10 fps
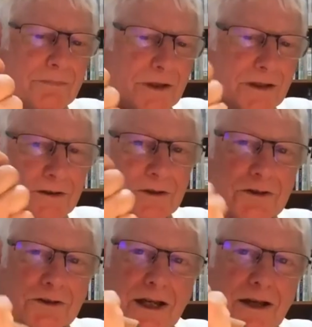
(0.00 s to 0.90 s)
You
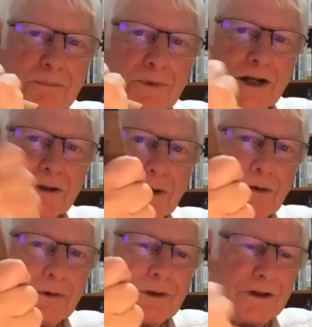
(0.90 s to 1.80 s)
just can't break it
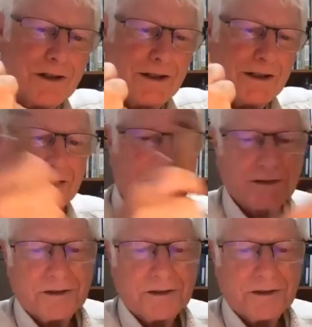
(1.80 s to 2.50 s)
over as